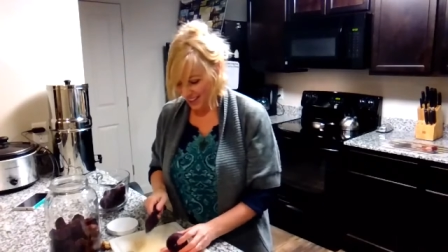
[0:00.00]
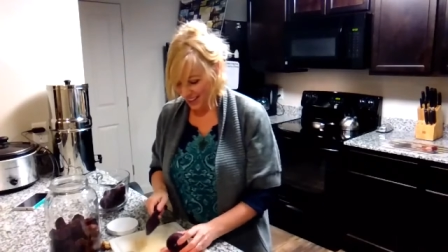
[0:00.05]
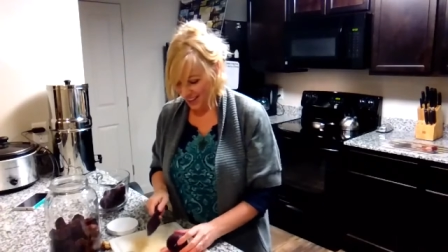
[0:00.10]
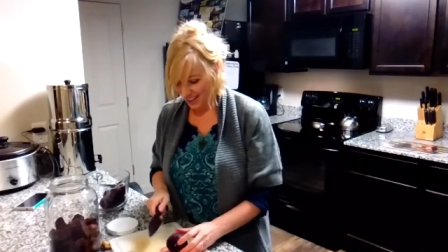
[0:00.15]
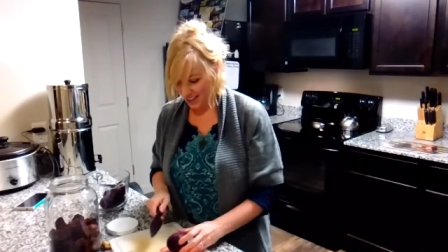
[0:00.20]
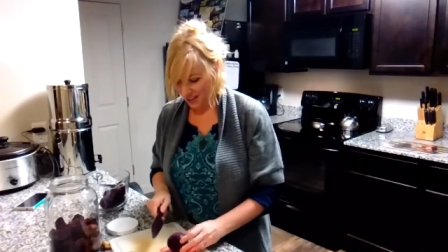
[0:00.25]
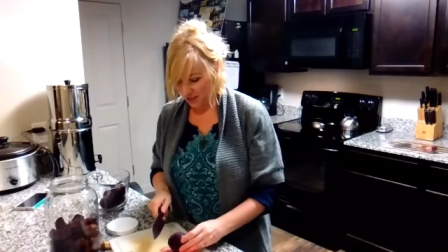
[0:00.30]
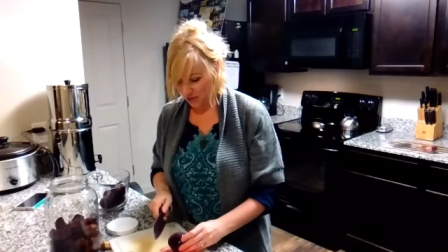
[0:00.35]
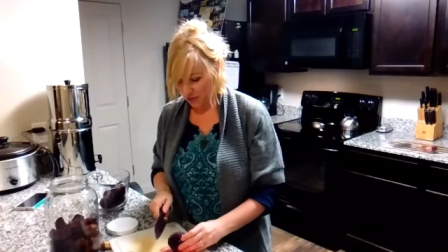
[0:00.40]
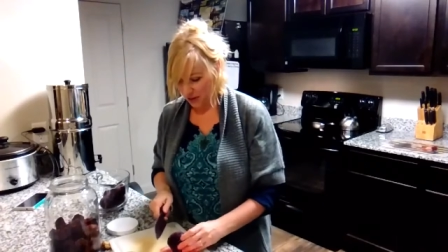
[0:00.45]

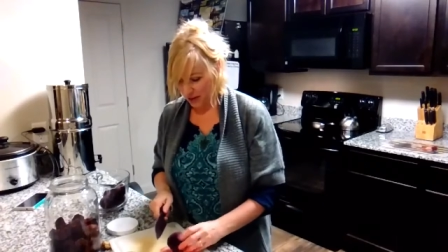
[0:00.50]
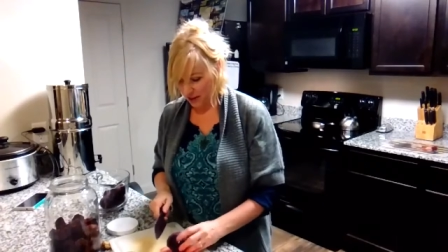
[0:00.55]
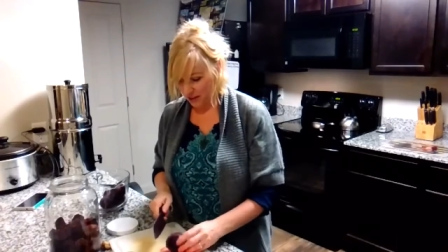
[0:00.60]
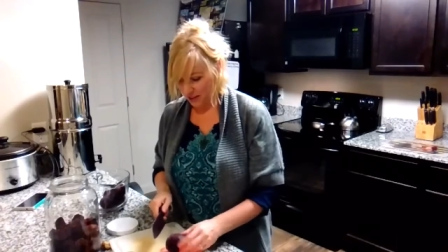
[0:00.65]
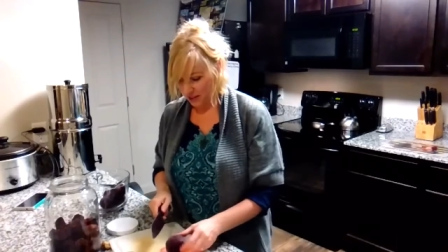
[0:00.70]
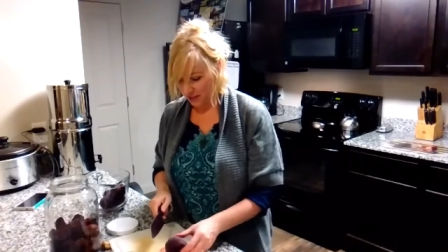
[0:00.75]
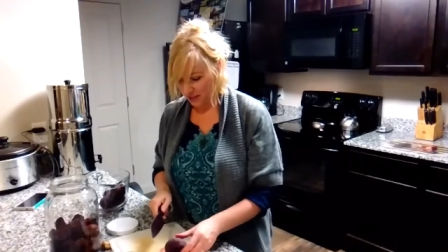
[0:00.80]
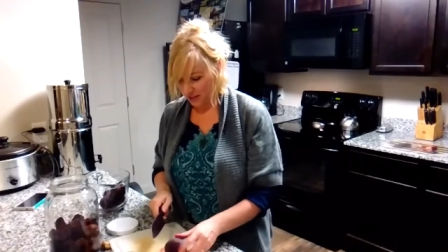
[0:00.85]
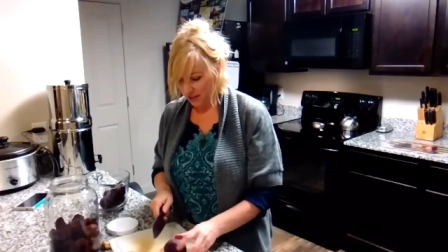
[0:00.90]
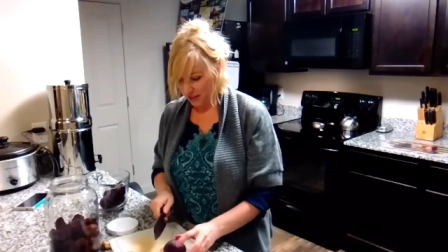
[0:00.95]

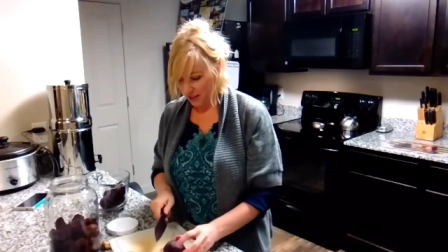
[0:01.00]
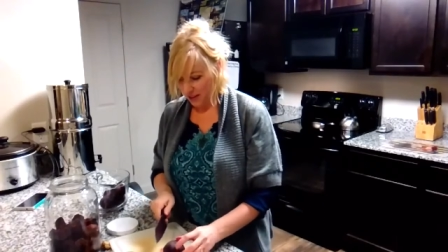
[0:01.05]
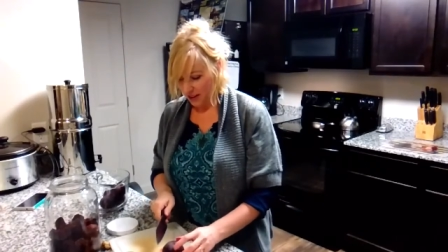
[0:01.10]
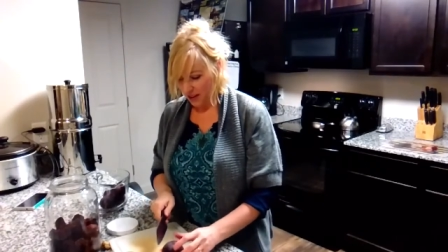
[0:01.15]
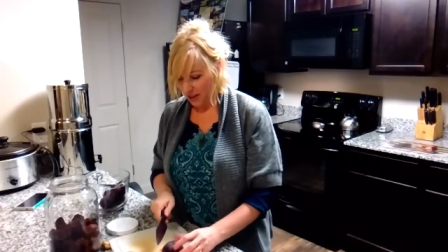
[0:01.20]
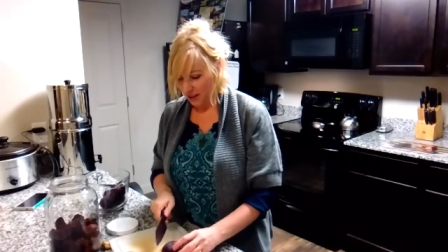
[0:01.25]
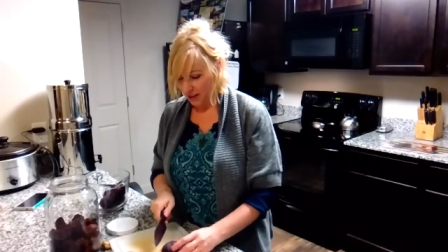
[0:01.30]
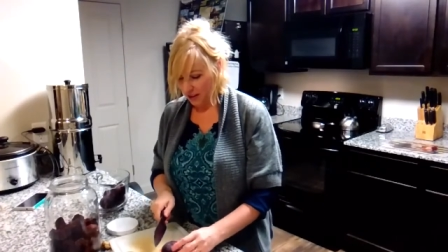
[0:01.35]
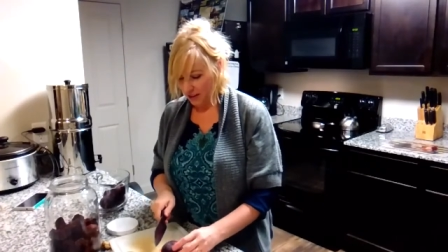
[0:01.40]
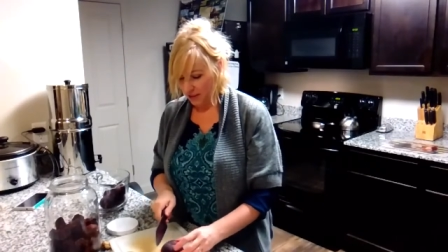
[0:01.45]
Anyway,
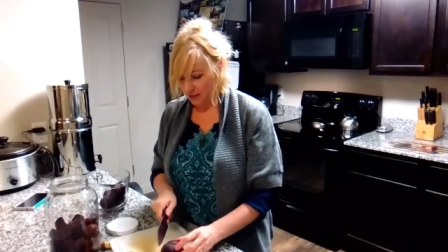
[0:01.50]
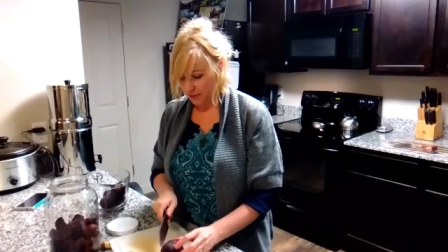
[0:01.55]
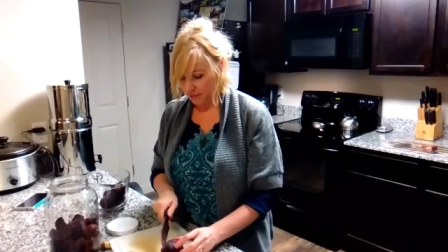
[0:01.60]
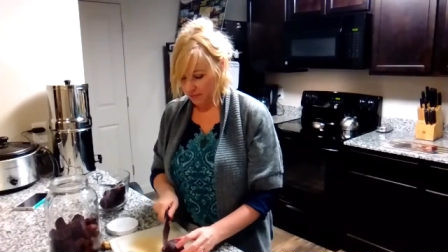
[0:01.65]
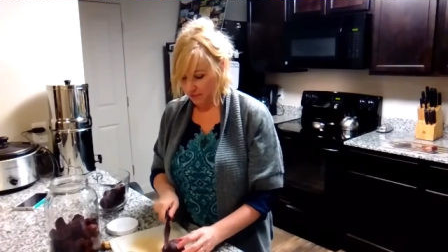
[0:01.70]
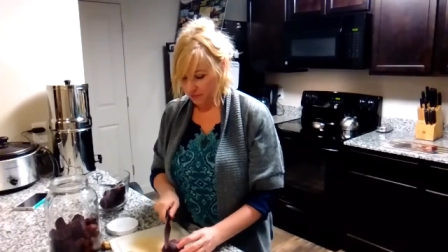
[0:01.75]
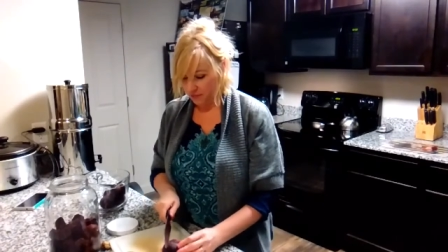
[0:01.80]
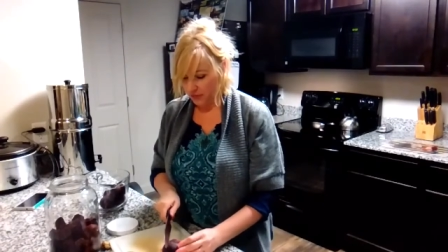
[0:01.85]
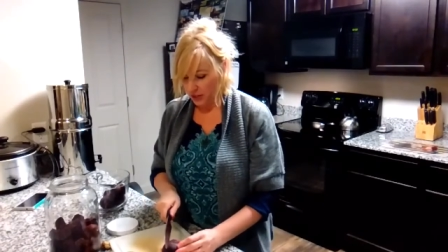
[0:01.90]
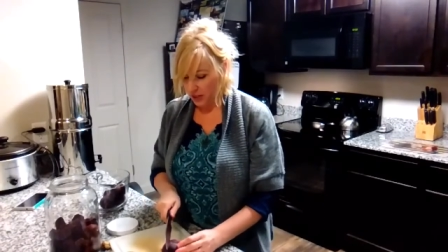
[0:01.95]

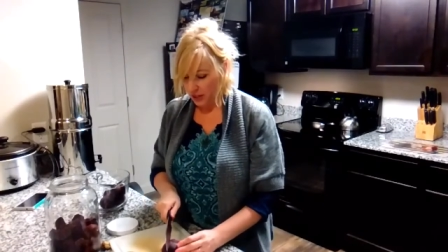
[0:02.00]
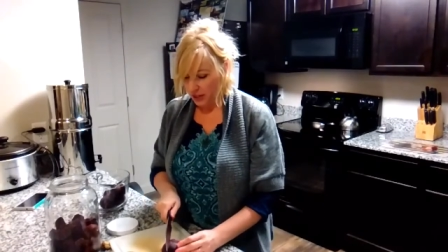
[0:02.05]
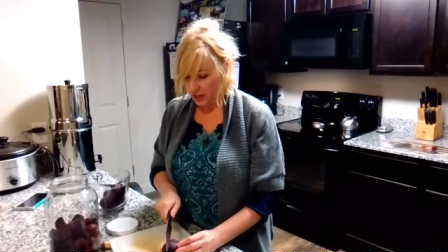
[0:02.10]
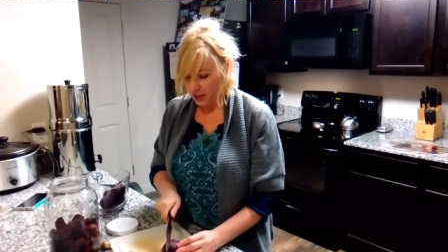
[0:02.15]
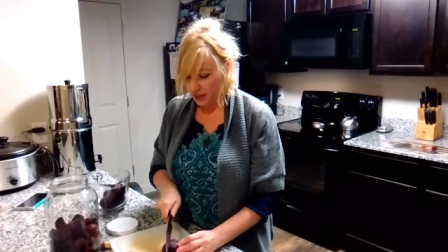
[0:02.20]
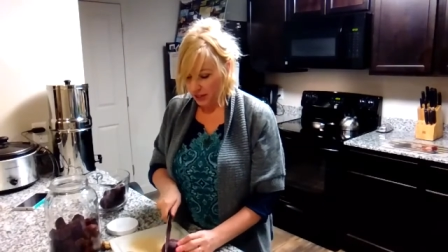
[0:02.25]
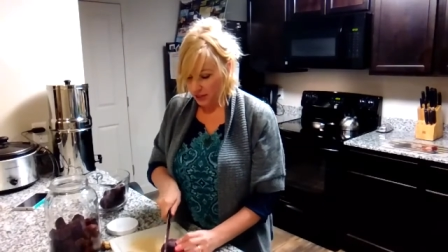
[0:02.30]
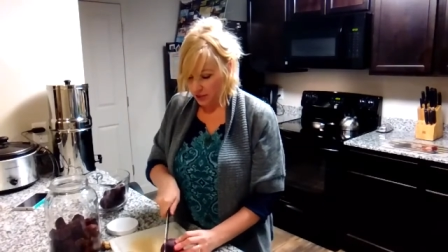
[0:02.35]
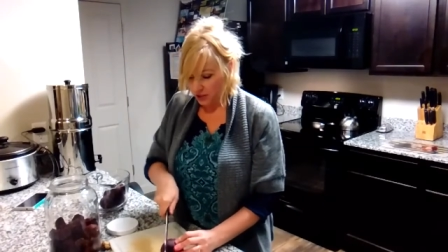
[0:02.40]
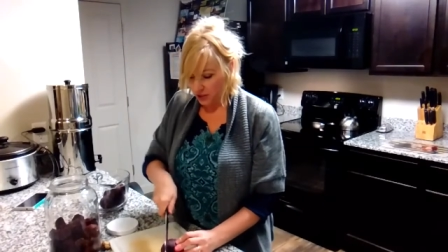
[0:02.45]

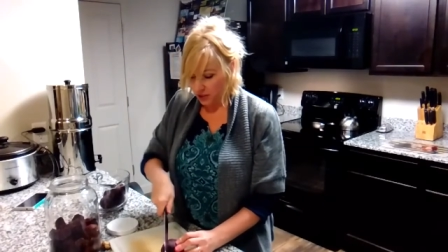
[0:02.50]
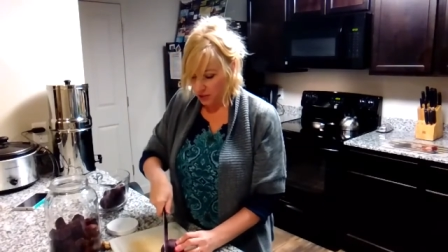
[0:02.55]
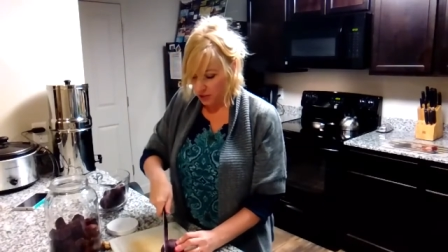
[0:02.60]
yes,